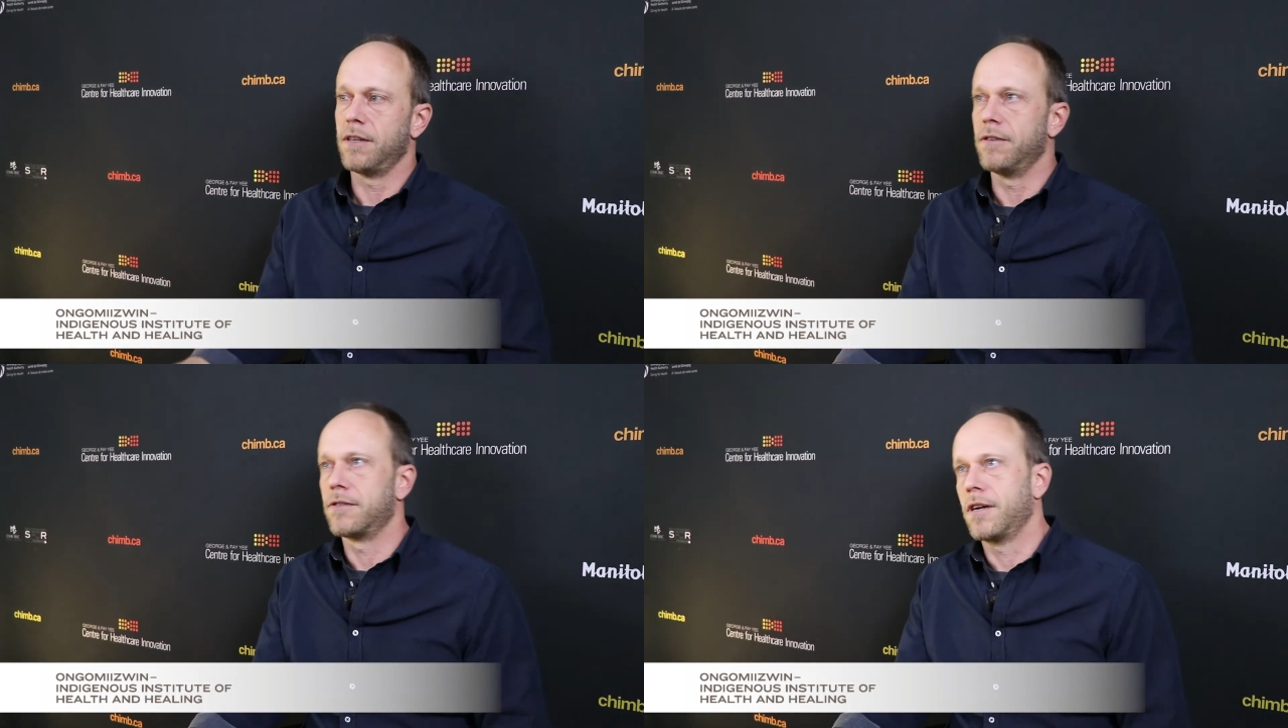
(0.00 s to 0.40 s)

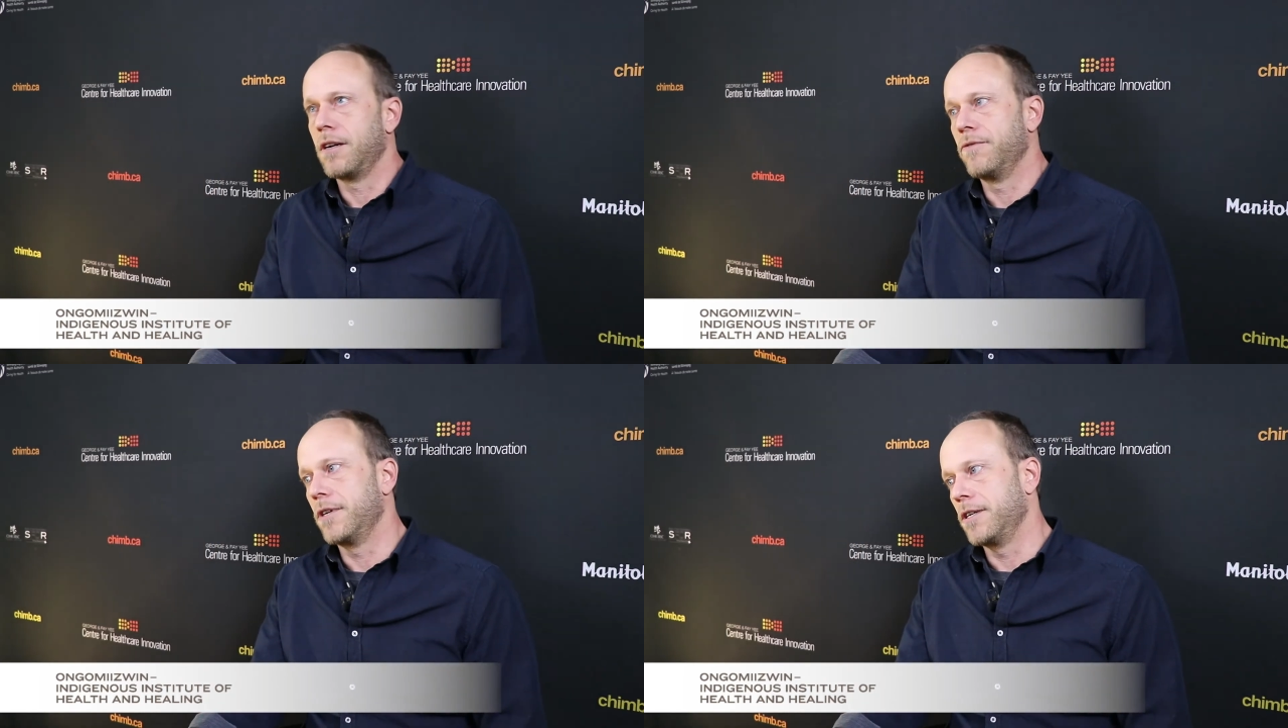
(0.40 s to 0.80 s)
And there's
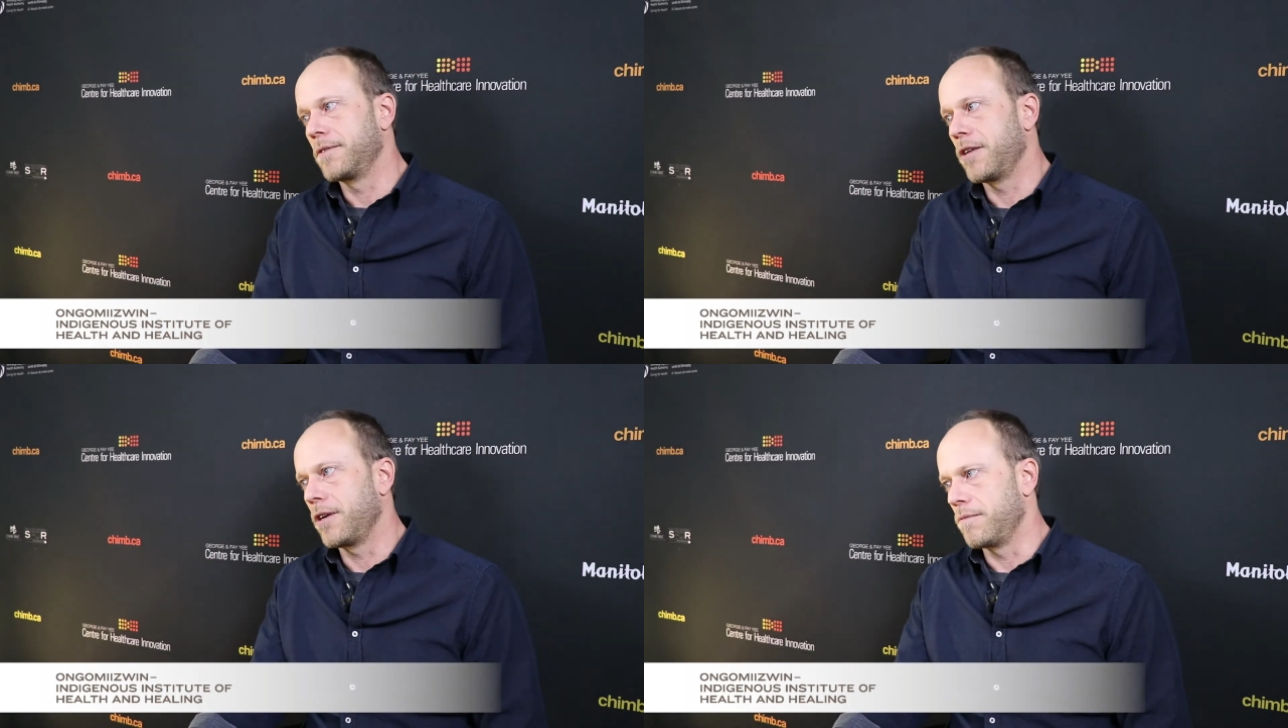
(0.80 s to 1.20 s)
kind of
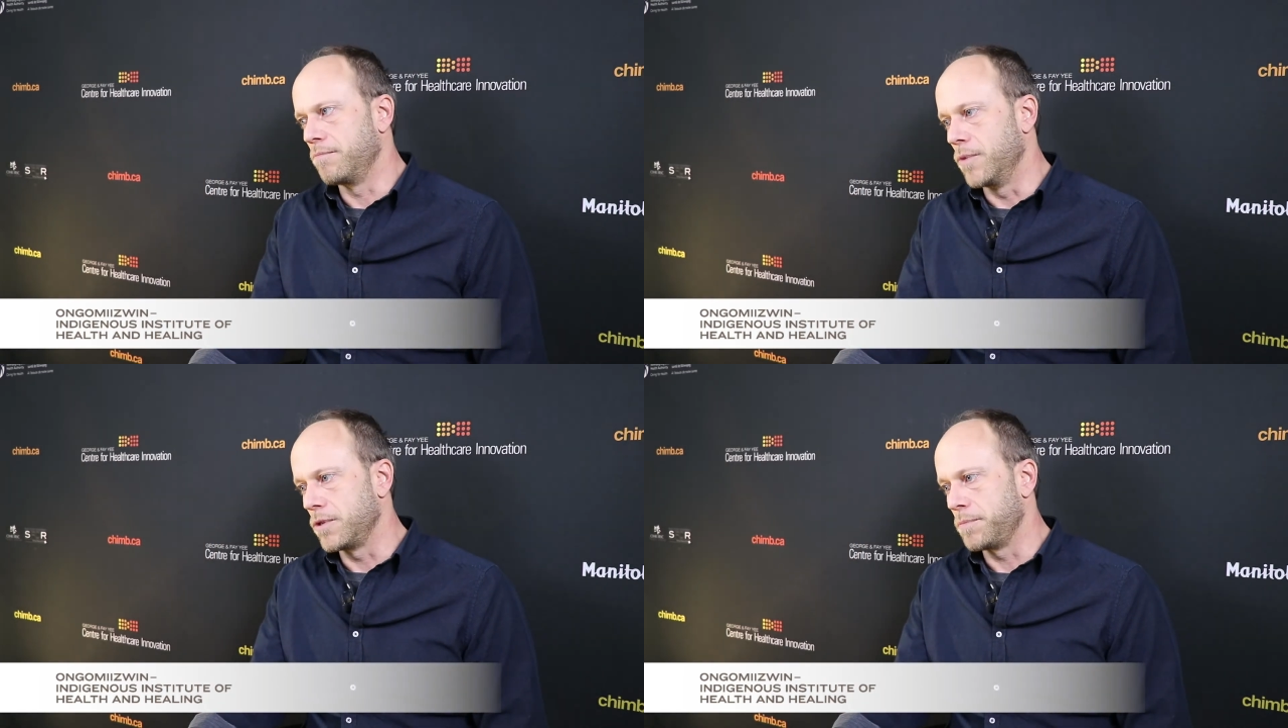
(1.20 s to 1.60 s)
I think
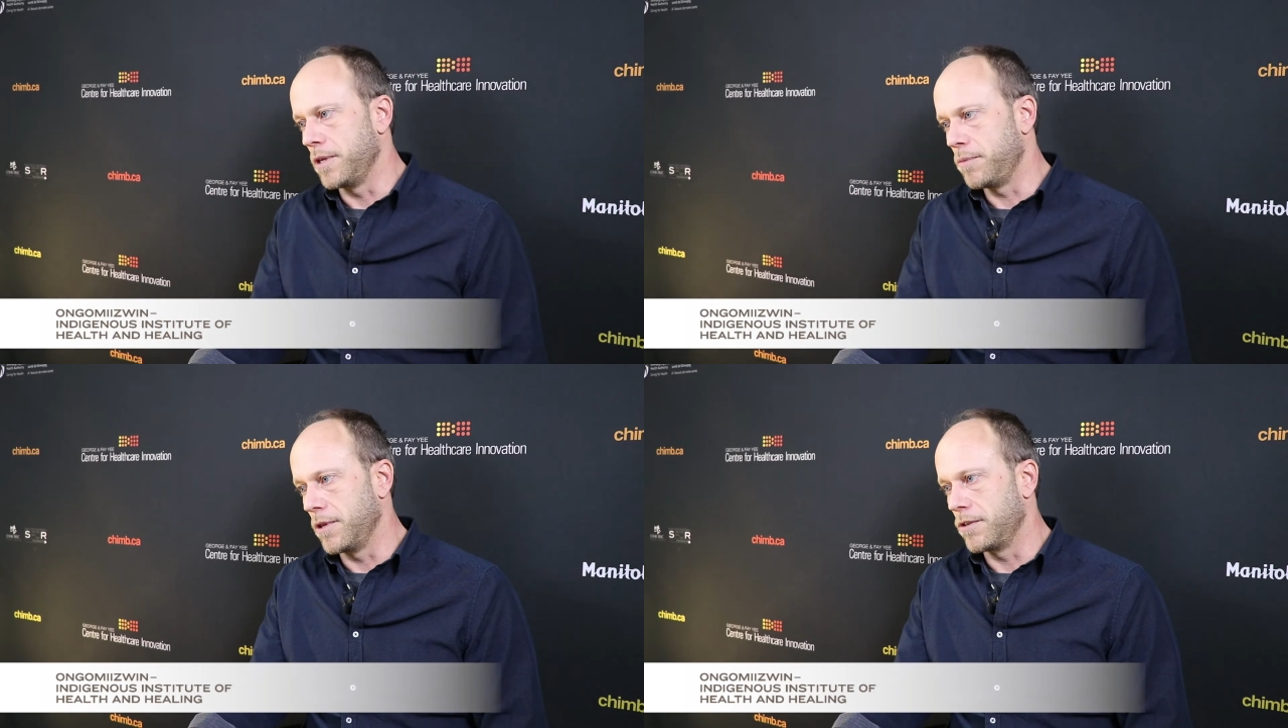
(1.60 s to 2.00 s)
most
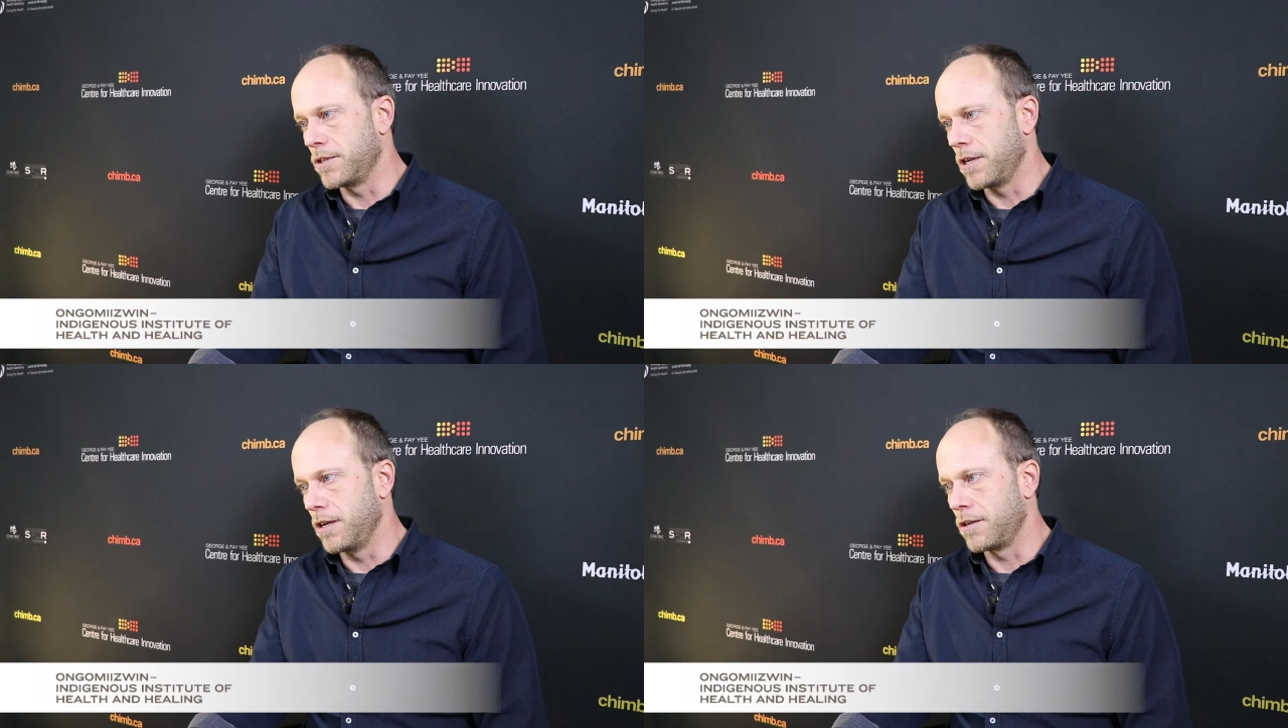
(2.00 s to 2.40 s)
people
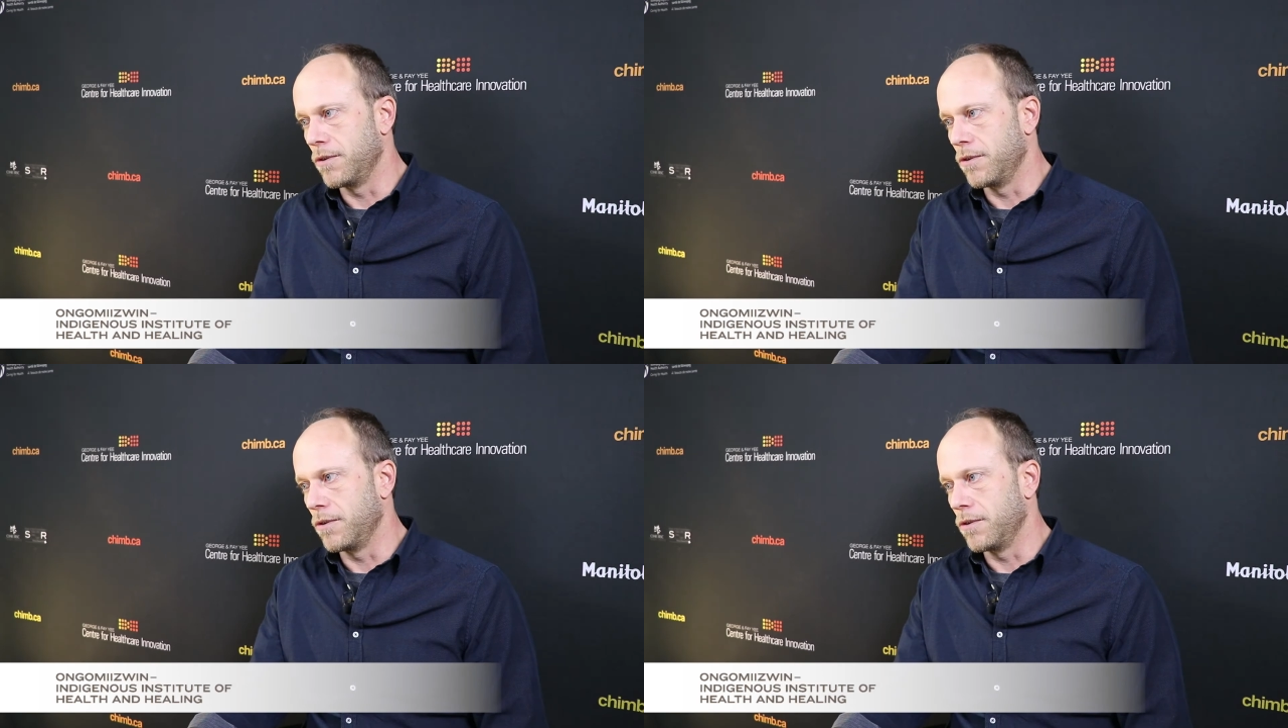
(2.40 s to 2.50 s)
understand